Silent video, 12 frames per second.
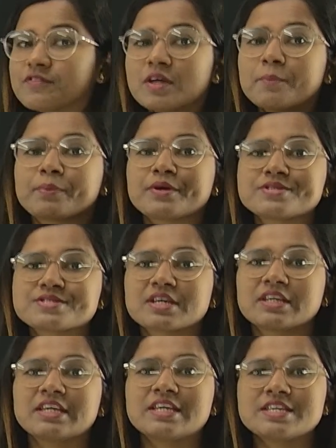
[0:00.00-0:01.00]
the
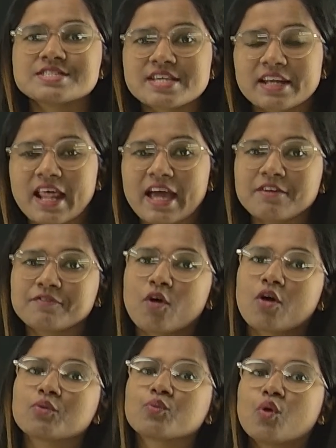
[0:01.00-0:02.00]
person is alive
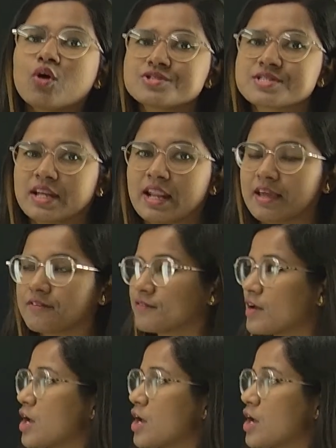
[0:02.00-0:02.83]
or was alive.